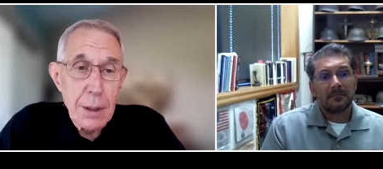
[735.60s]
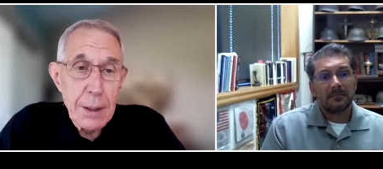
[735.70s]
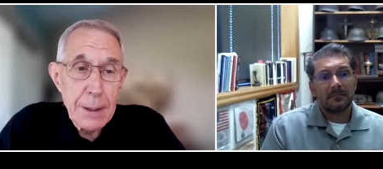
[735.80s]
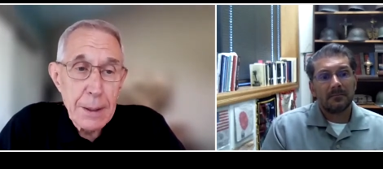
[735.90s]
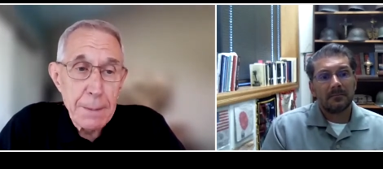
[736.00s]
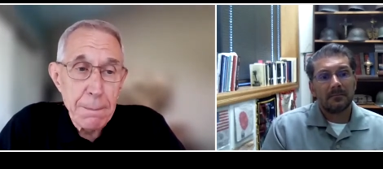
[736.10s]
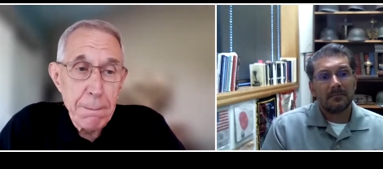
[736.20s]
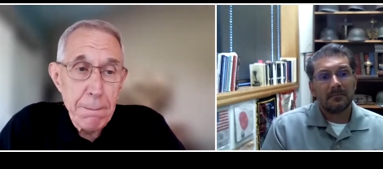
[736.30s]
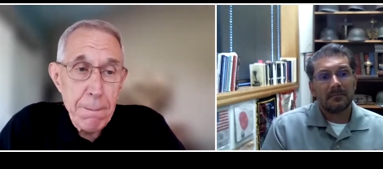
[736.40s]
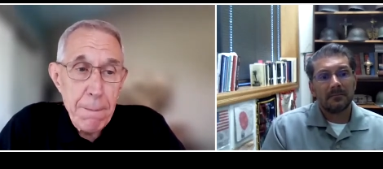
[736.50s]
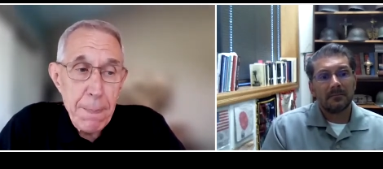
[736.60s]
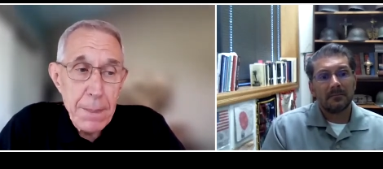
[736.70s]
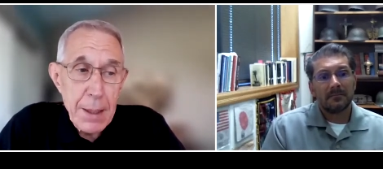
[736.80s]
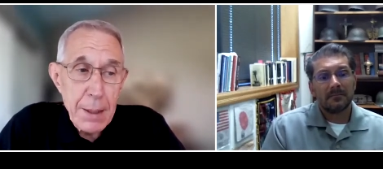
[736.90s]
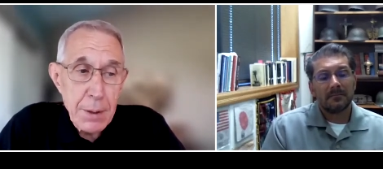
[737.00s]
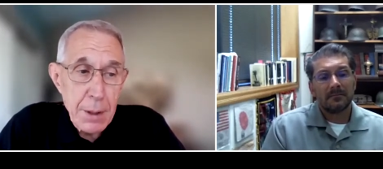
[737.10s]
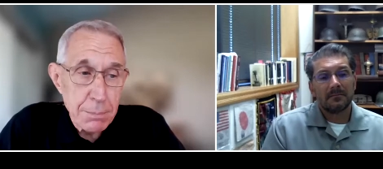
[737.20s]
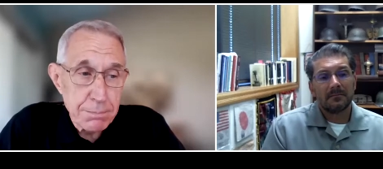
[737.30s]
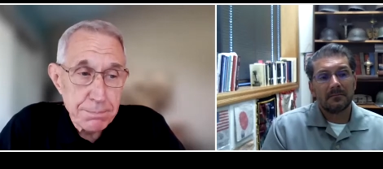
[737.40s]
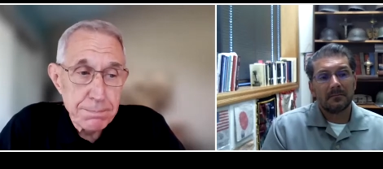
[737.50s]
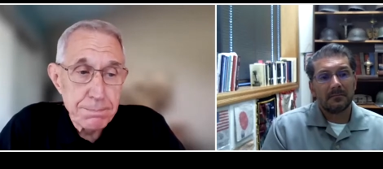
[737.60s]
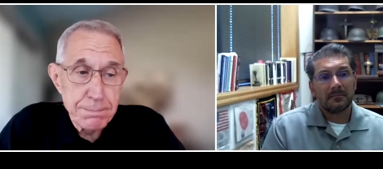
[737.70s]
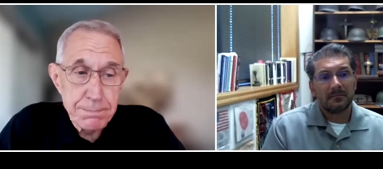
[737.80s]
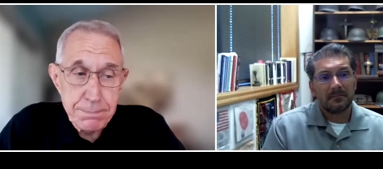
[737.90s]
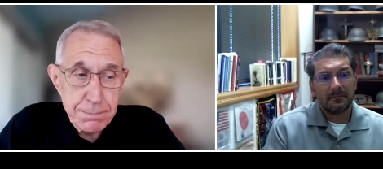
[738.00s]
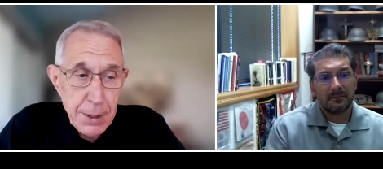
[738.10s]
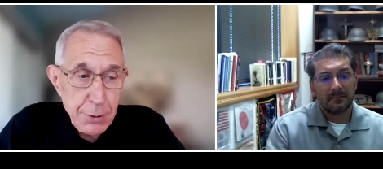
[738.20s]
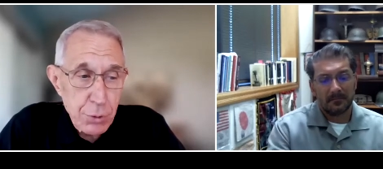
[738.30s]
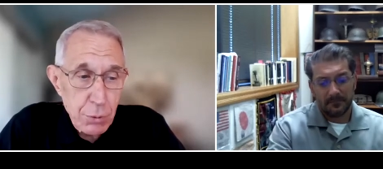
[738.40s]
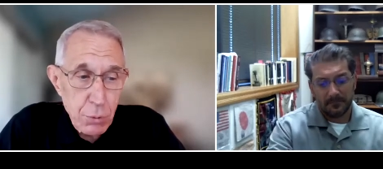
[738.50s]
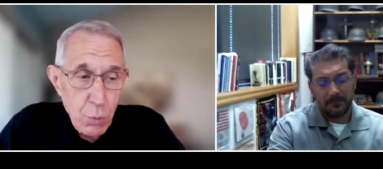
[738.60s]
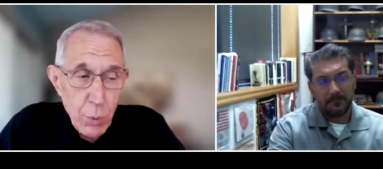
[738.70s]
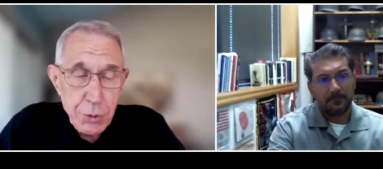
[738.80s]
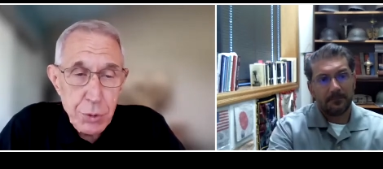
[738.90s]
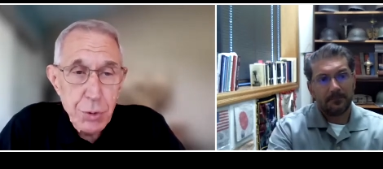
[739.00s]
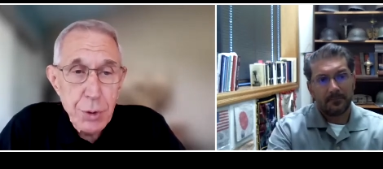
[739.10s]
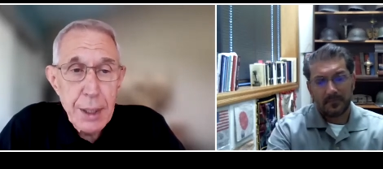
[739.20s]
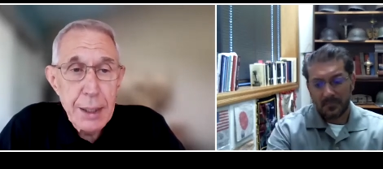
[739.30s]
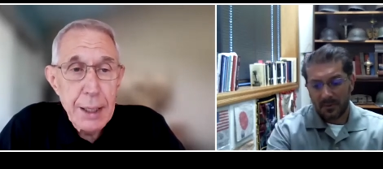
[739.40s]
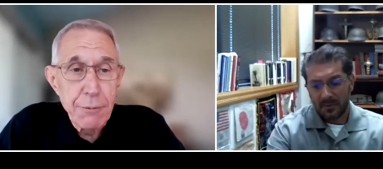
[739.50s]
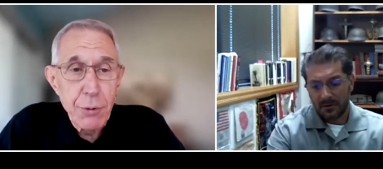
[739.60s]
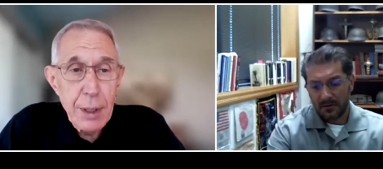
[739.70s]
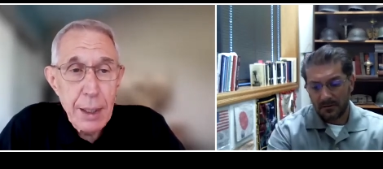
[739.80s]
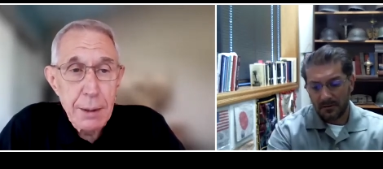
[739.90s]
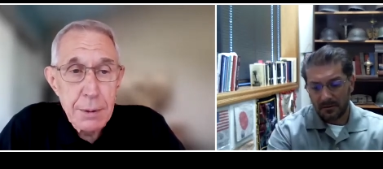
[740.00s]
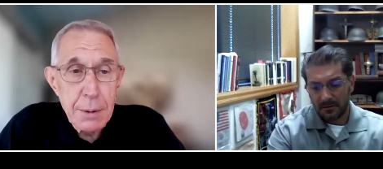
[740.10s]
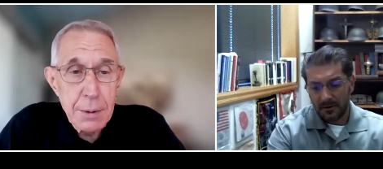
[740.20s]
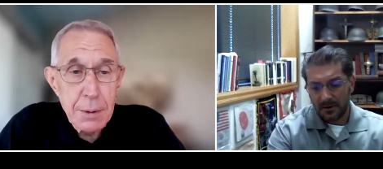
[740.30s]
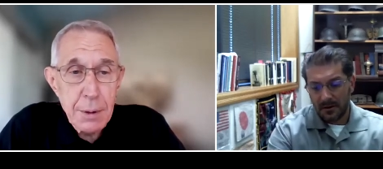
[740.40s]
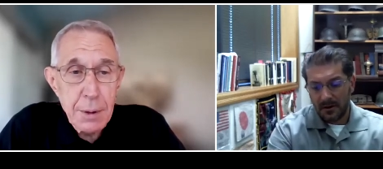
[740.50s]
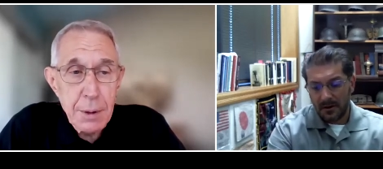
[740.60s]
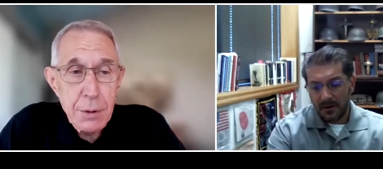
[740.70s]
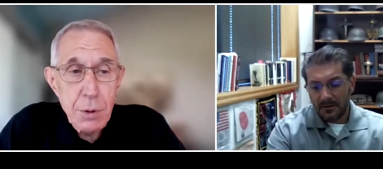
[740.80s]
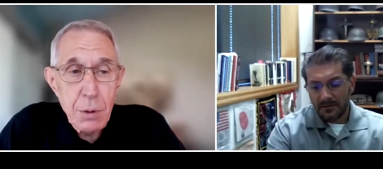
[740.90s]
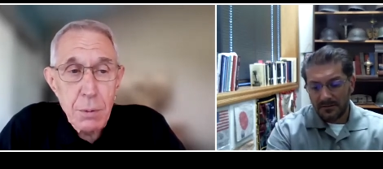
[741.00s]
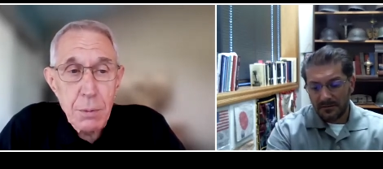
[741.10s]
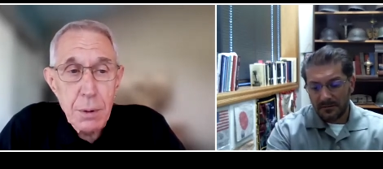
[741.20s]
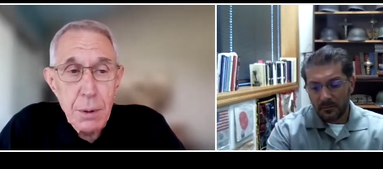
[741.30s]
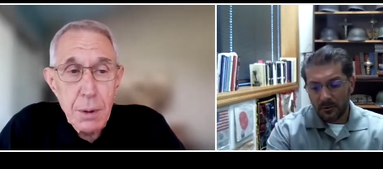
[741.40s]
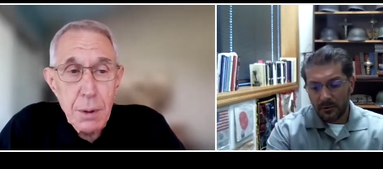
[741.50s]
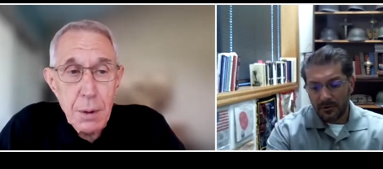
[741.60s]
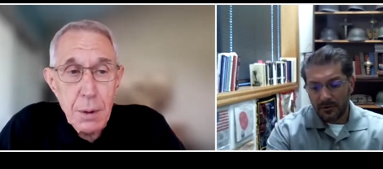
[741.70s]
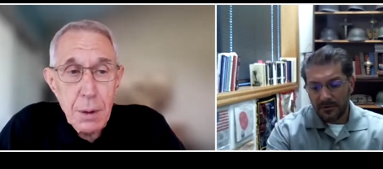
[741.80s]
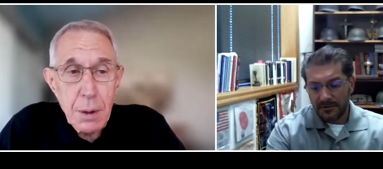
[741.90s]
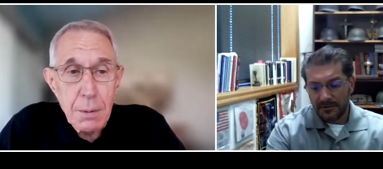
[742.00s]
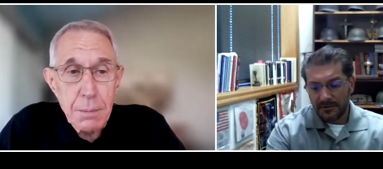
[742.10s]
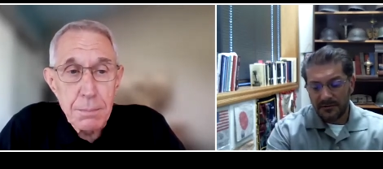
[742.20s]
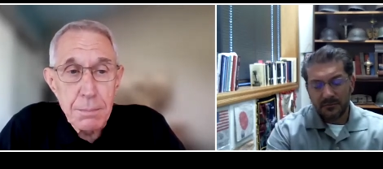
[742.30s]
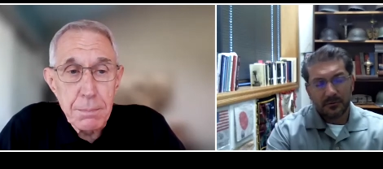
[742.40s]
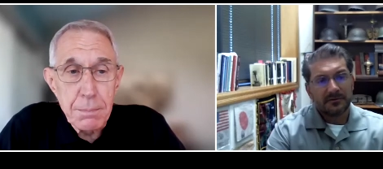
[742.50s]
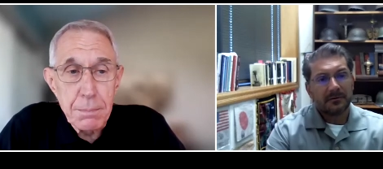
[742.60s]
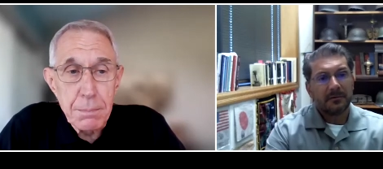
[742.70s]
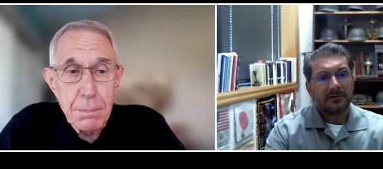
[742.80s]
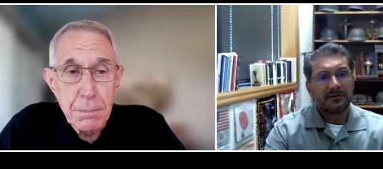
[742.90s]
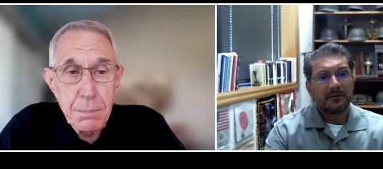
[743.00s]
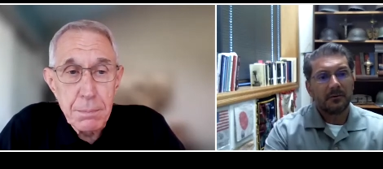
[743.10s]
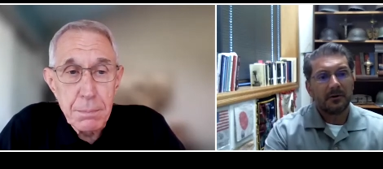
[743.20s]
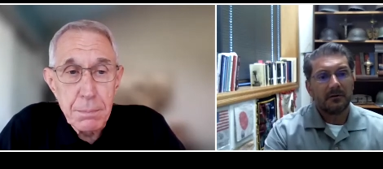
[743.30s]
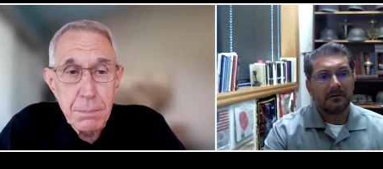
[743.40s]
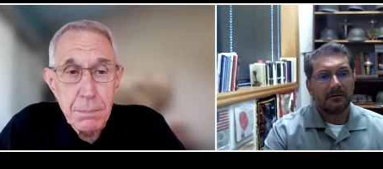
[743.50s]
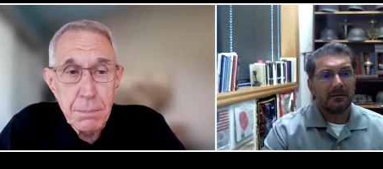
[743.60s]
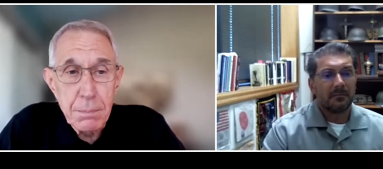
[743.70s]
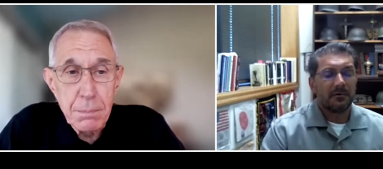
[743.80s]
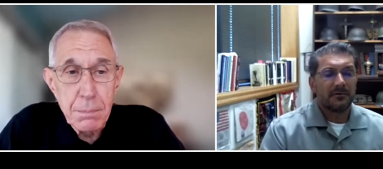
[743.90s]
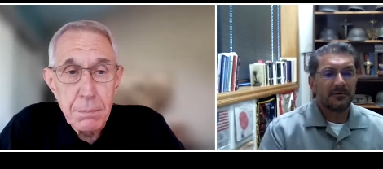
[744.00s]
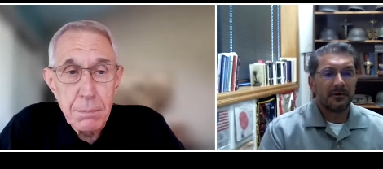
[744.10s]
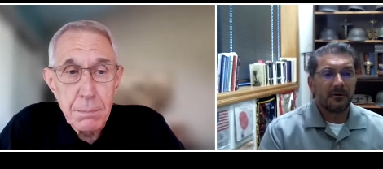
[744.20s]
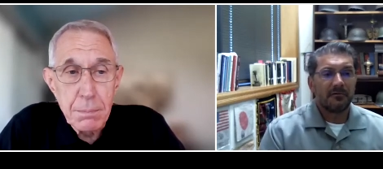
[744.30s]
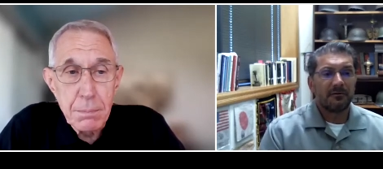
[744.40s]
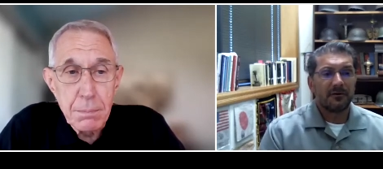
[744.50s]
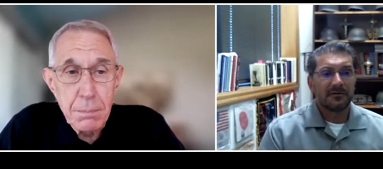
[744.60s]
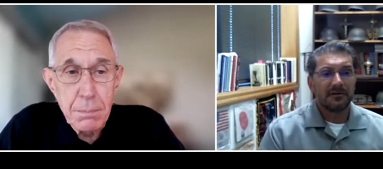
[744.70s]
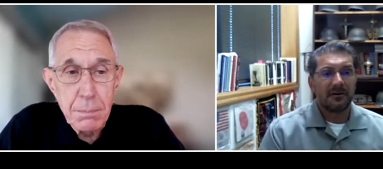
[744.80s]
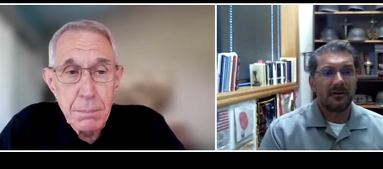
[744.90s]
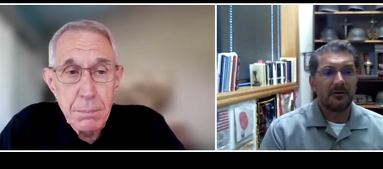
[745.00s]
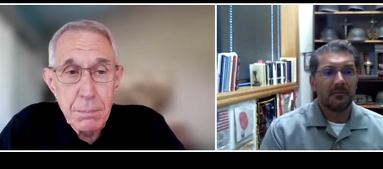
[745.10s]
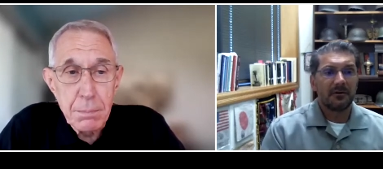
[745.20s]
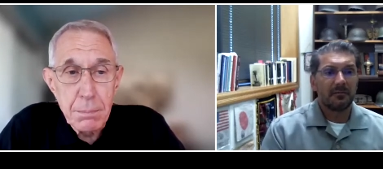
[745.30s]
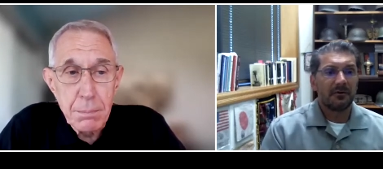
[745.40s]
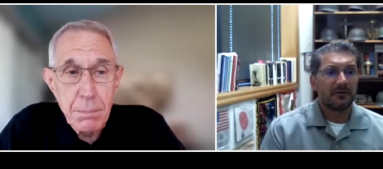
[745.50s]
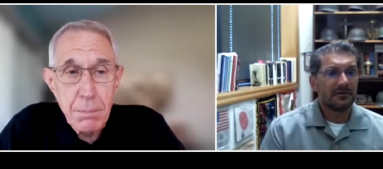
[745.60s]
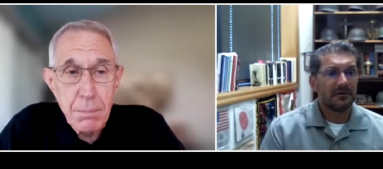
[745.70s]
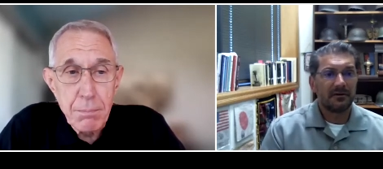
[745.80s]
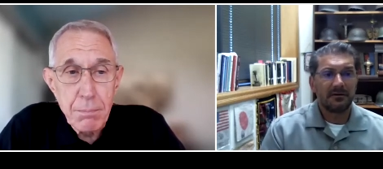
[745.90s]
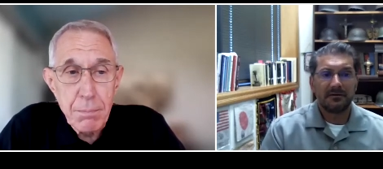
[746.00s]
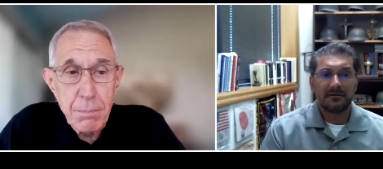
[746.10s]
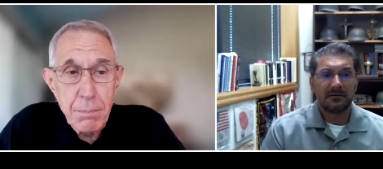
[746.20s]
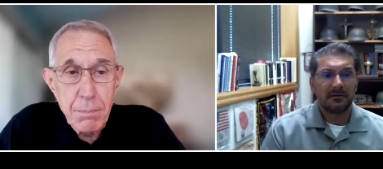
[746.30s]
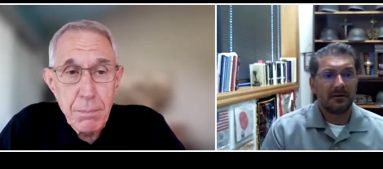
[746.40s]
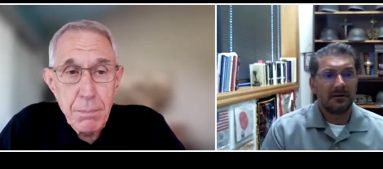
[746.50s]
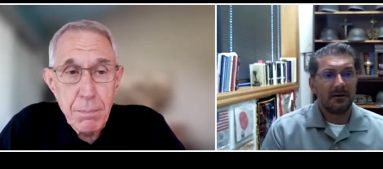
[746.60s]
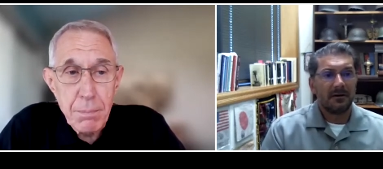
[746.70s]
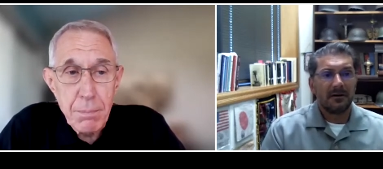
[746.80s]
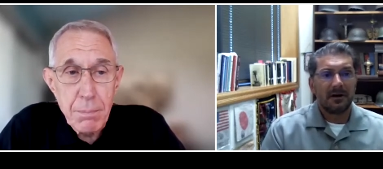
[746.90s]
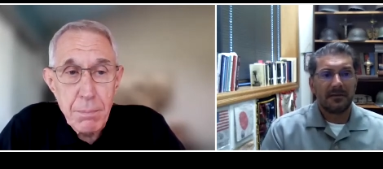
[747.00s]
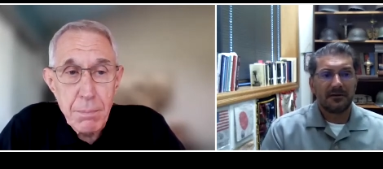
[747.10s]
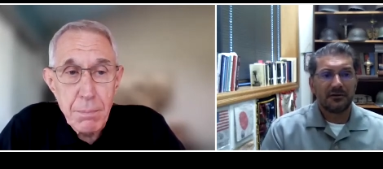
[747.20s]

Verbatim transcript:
Speaker 1: um, and then answer questions you can after that. So,
Speaker 2: were there instances where somebody said, well, the person you're looking for isn't here, but the person is at the